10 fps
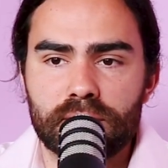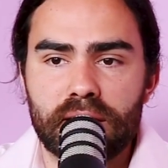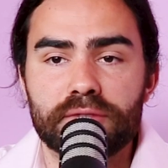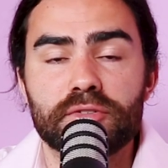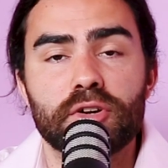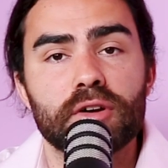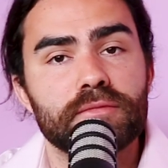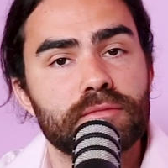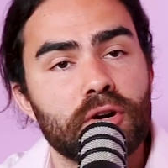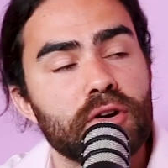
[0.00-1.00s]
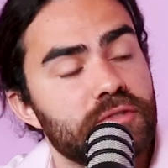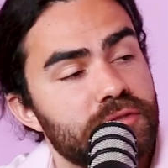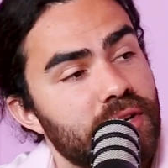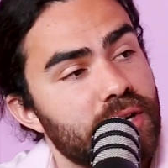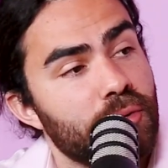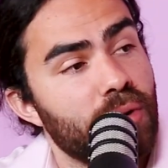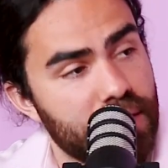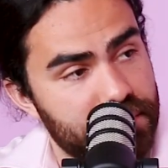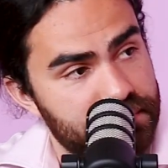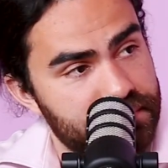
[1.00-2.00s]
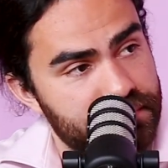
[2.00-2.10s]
And if you got COVID very well?